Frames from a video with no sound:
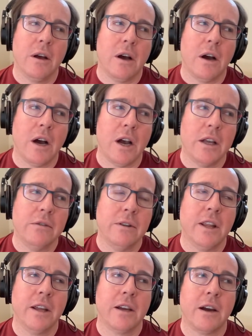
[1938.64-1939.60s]
I don't
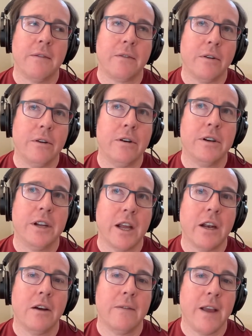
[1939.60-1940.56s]
think I've heard yet
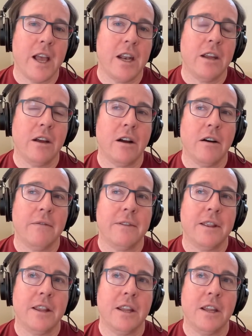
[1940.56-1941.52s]
of any of
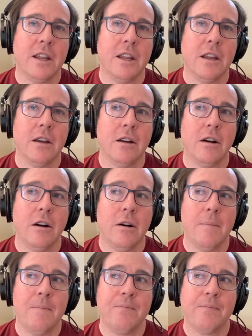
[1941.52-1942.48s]
the, um,